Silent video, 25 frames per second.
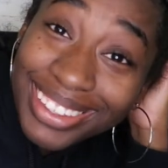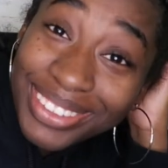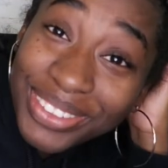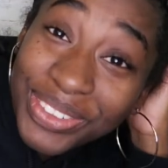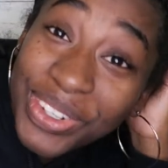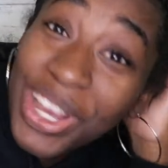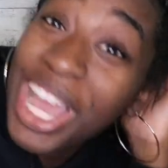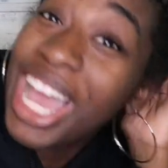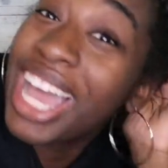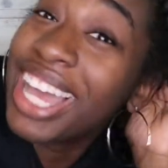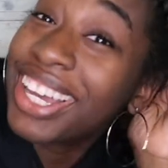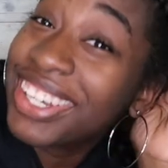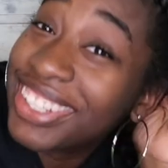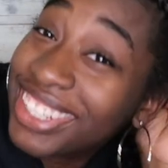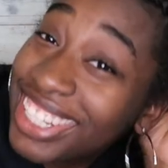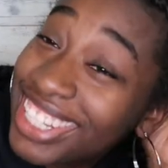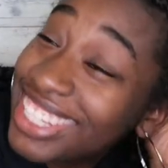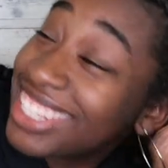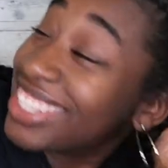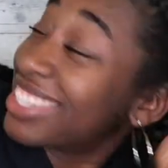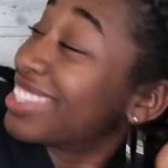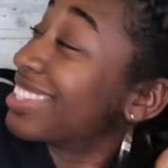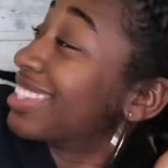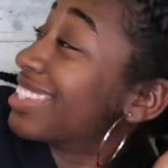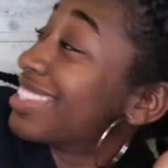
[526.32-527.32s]
wow,
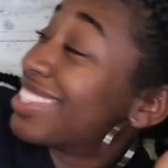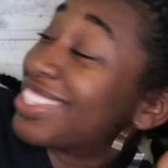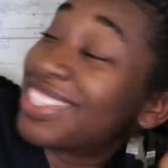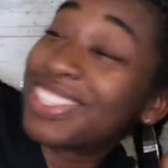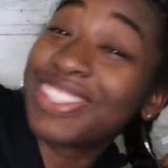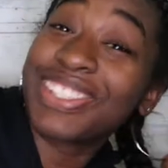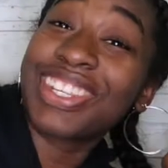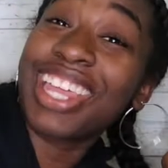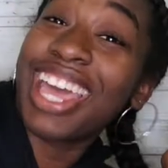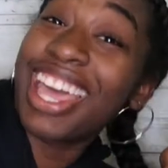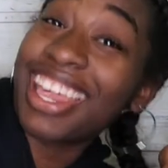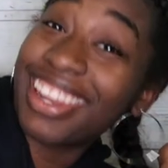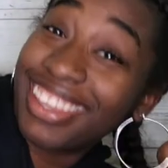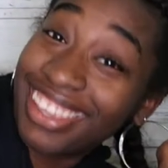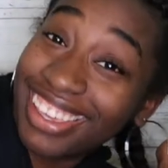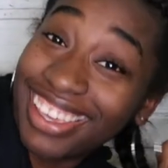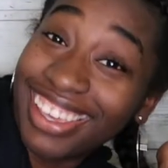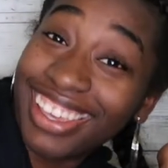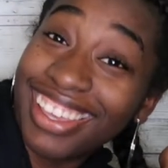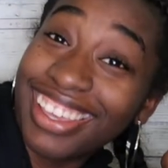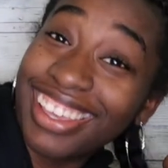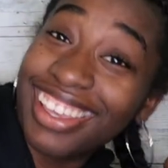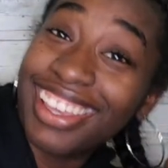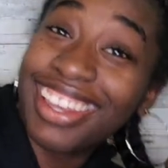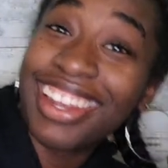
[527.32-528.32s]
let's let's do that
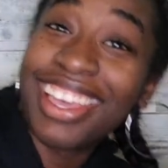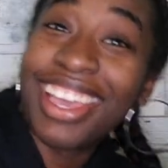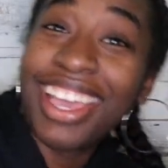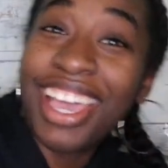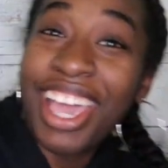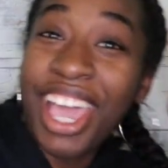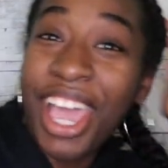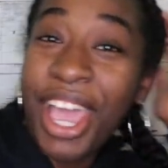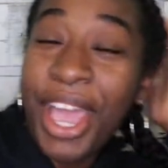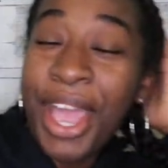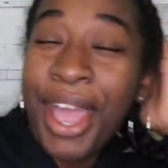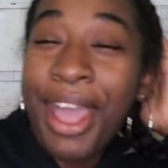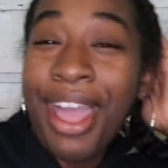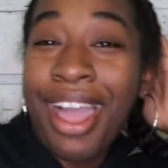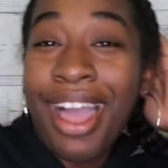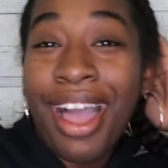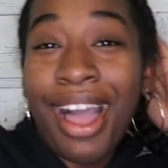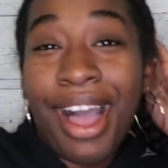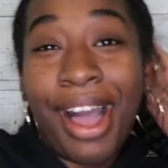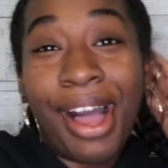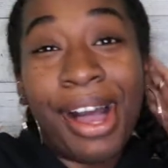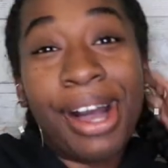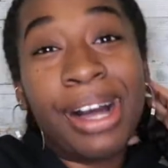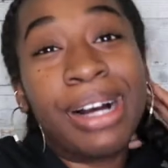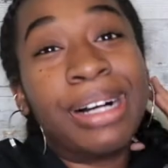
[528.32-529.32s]
again.
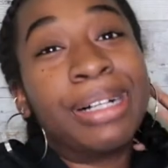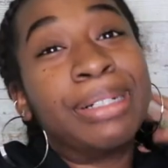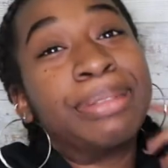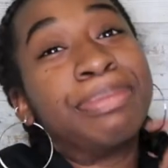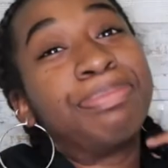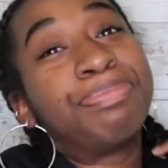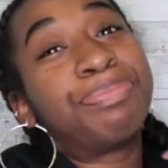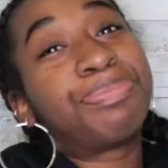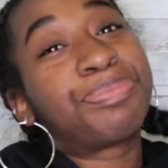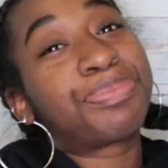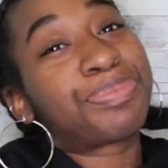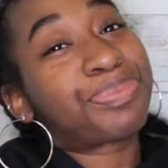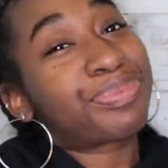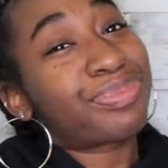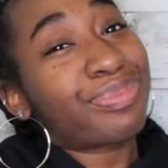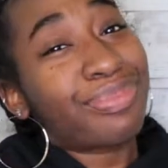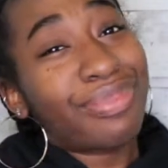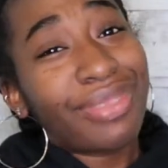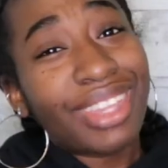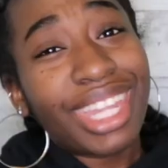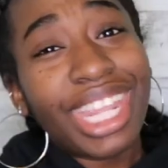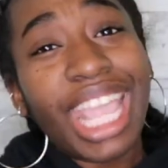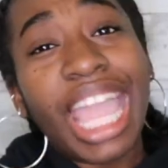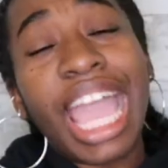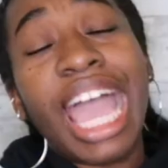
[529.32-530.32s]
Um,
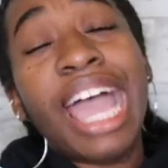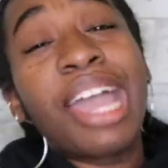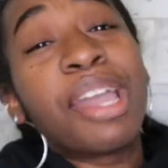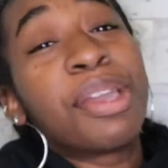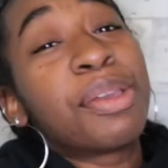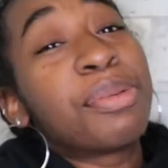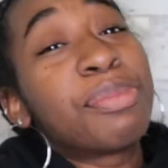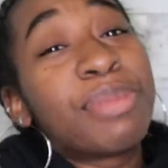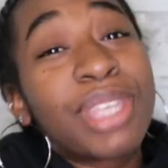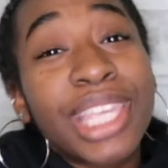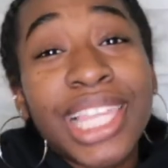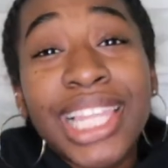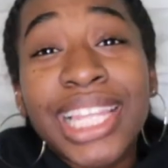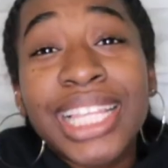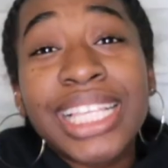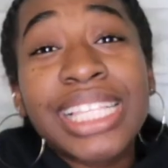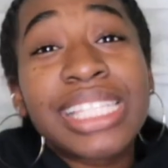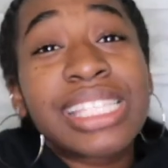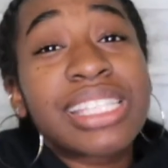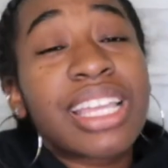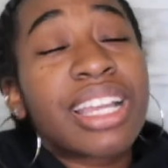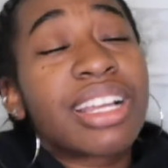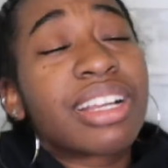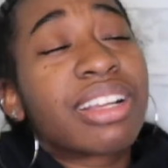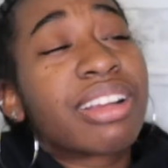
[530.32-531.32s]
I immediately
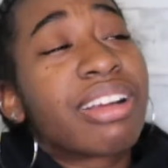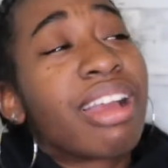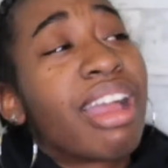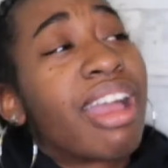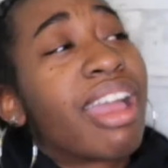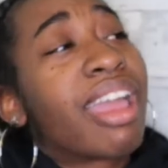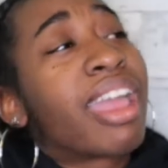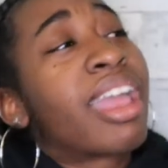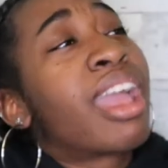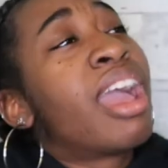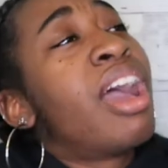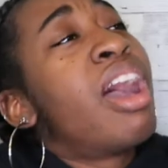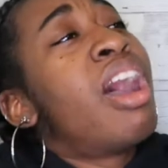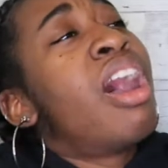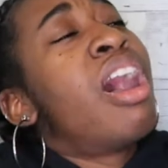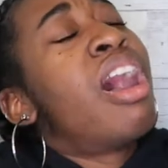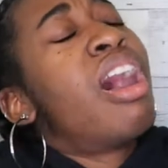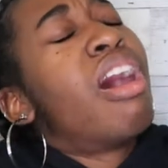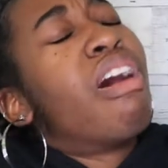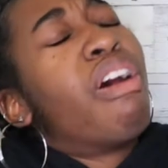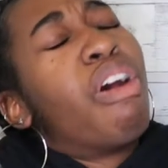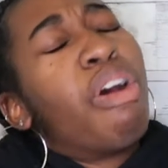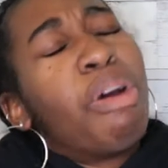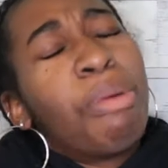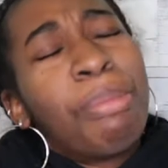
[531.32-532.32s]
start crying.
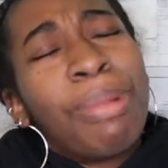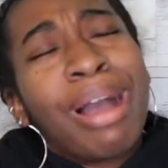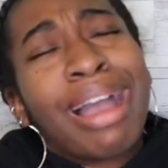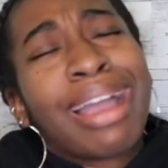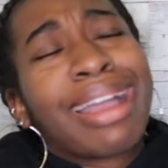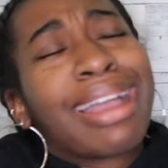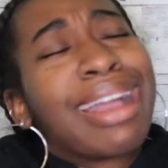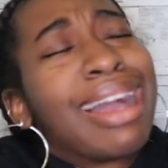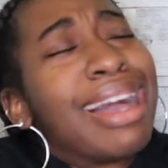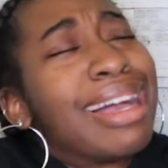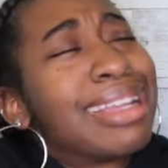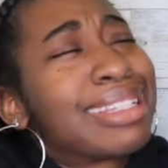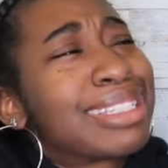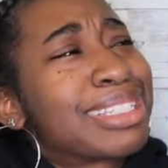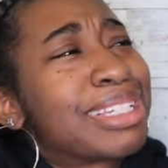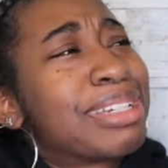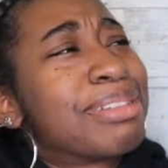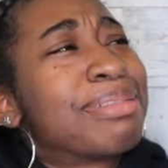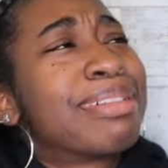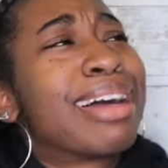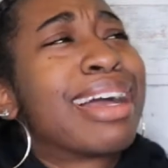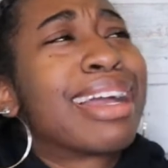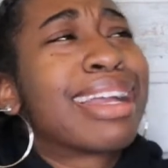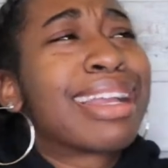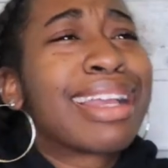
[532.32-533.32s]
Oh my gosh, oh
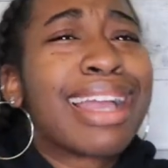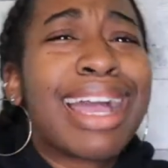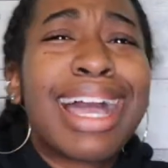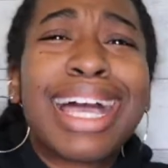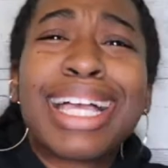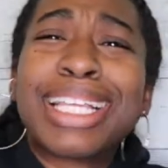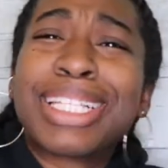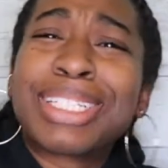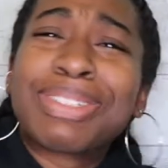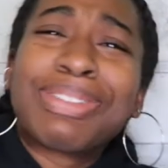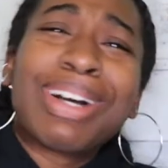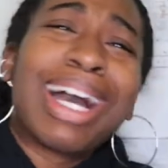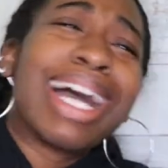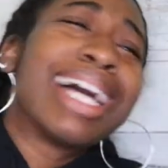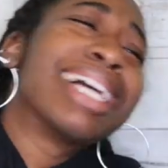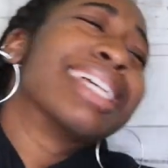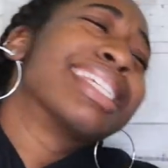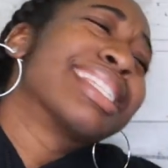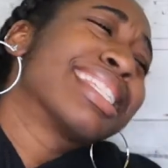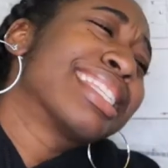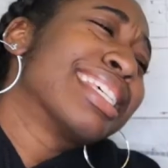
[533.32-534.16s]
my gosh, why